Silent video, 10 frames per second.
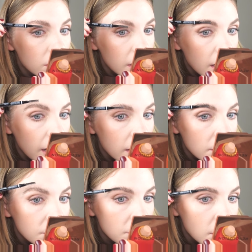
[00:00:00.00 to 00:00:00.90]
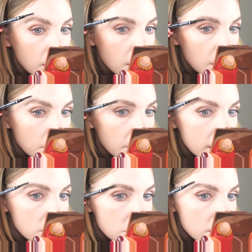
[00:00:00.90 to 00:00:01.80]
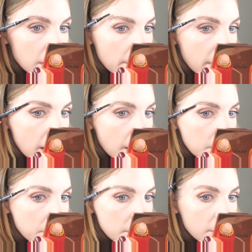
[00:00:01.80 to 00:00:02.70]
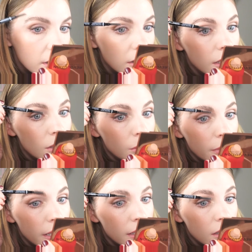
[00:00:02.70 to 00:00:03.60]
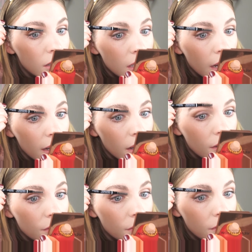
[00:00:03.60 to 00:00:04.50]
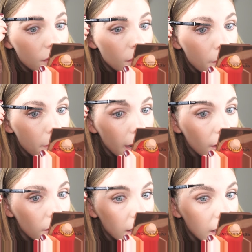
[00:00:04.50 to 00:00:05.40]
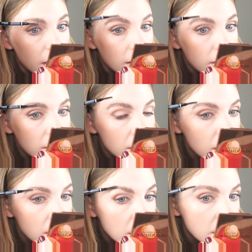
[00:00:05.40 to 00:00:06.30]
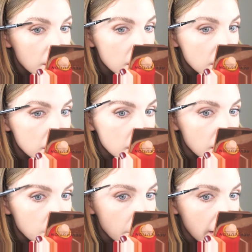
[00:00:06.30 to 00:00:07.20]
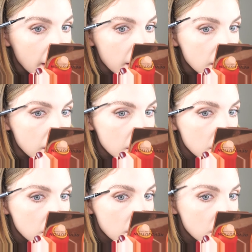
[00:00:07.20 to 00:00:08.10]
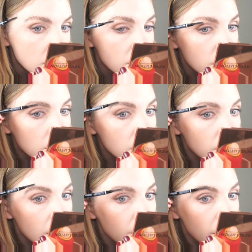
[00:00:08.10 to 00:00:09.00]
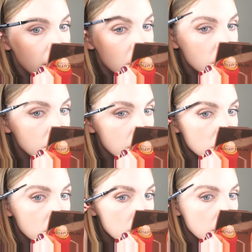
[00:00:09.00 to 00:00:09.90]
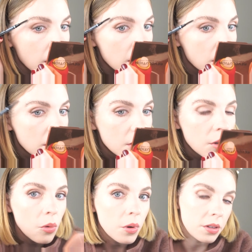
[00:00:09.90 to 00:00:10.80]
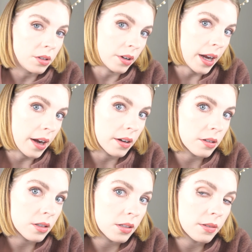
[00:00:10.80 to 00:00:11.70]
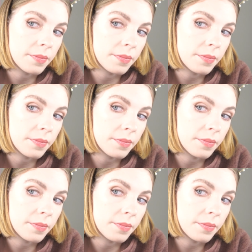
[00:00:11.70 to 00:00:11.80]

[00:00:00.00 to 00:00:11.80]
can kind of brush them up a little bit, kind of marry the pen, or the pencil I should say, with your hairs.